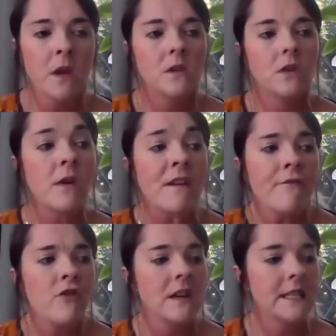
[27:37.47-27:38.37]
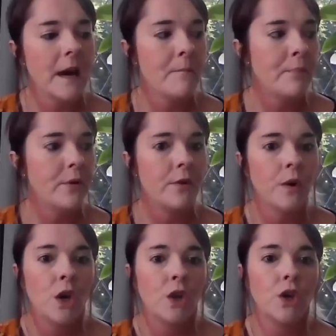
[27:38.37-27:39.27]
So if, for example,
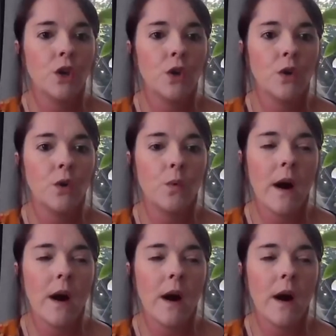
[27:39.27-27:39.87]
you